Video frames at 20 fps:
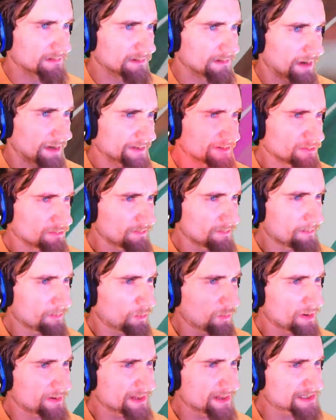I don't remember
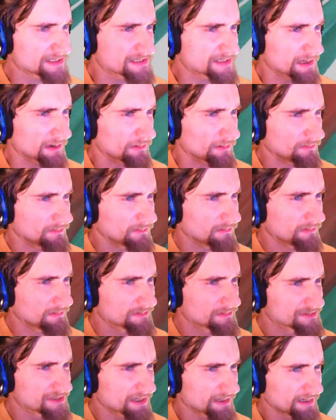where it is, though.
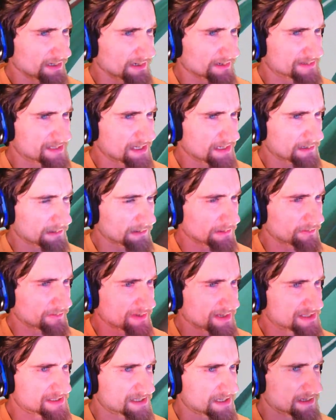So I gotta take it a little
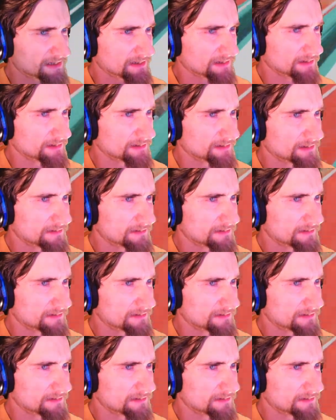easy here.